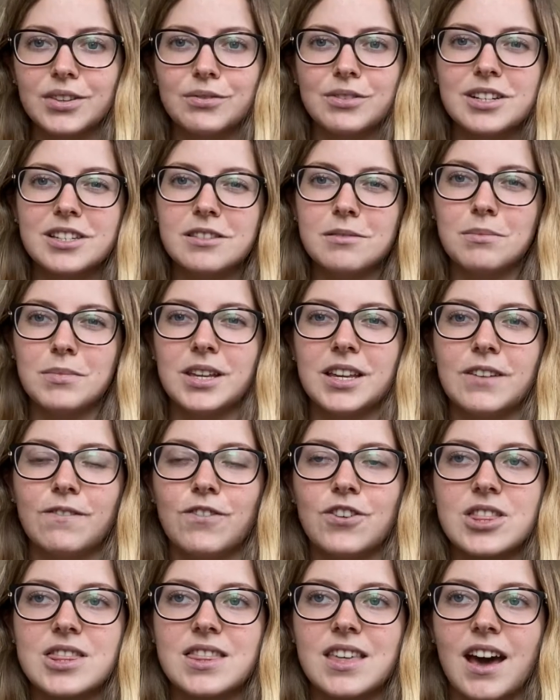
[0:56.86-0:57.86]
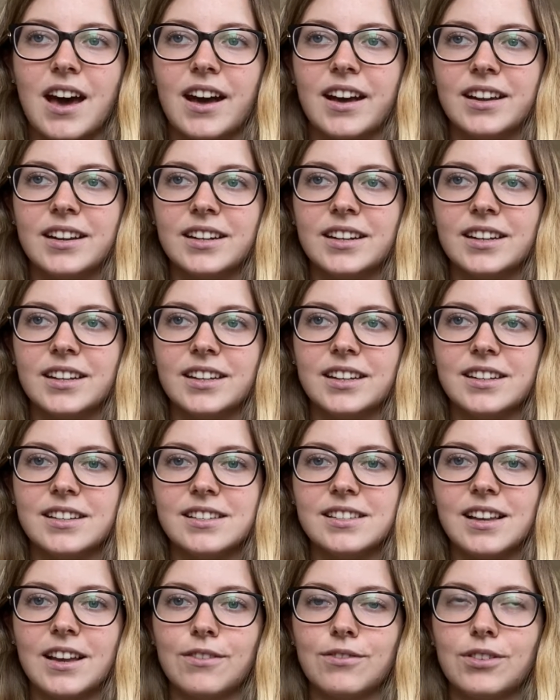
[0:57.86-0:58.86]
the reason being for that
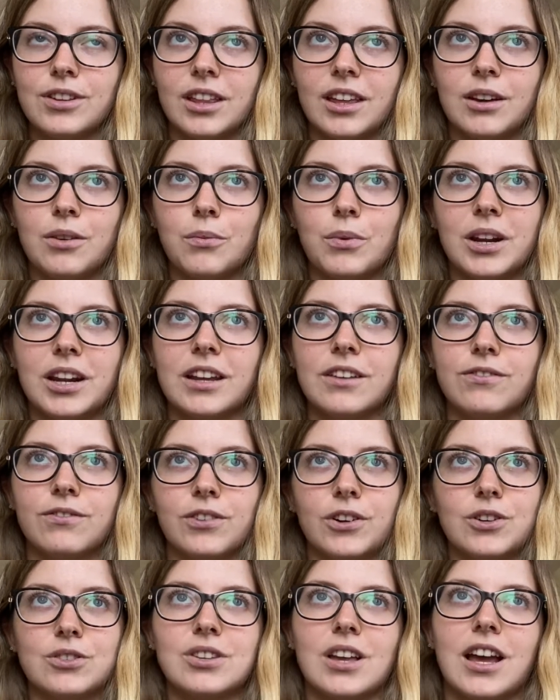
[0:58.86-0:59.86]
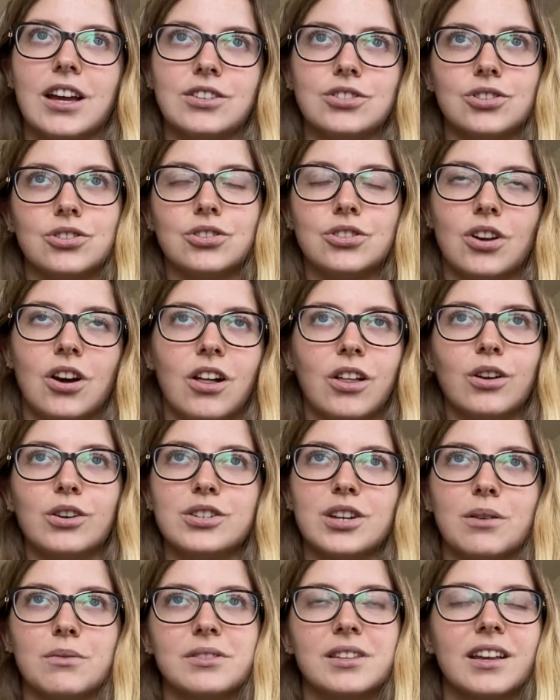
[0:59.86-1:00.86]
is I feel like when I first entered college,
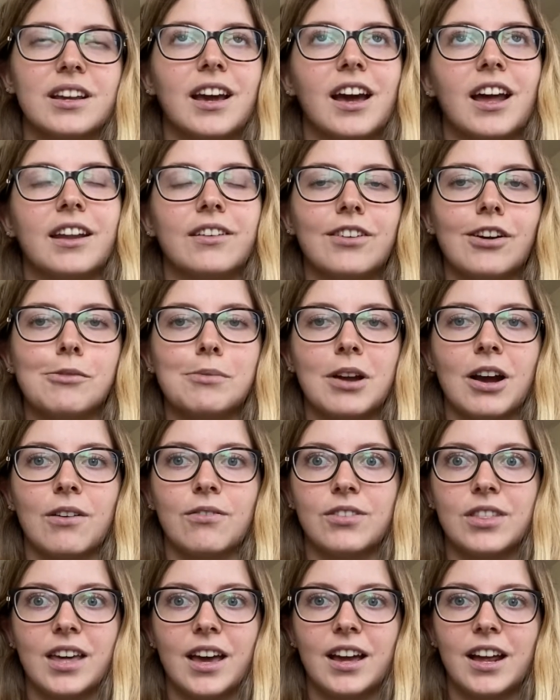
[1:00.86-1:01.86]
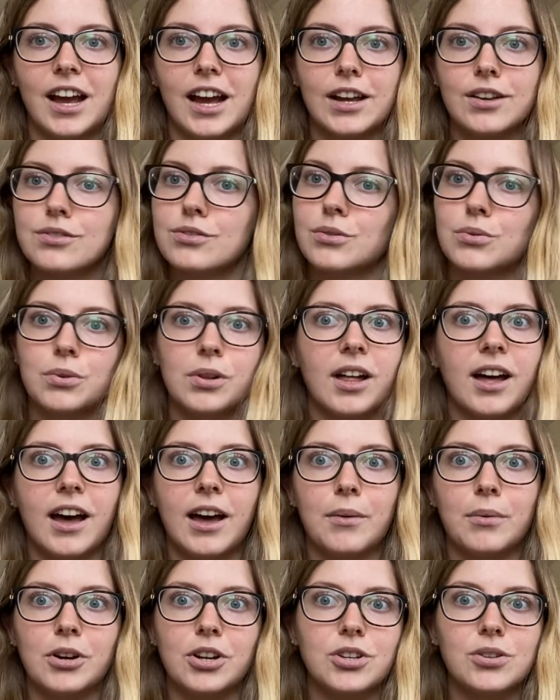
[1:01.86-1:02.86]
I was like kind of coming off that high school high
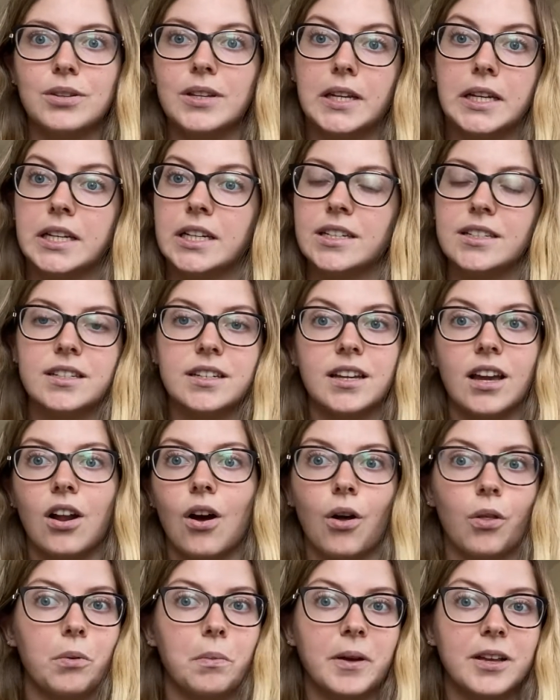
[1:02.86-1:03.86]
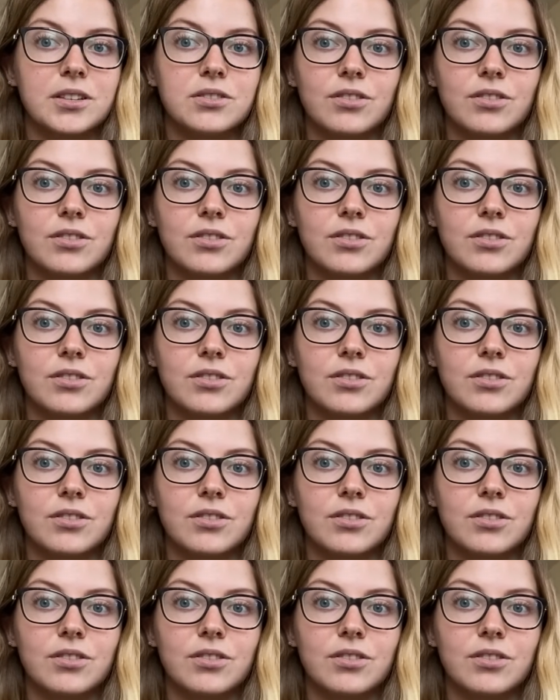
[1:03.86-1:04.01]
where you needed to get all the best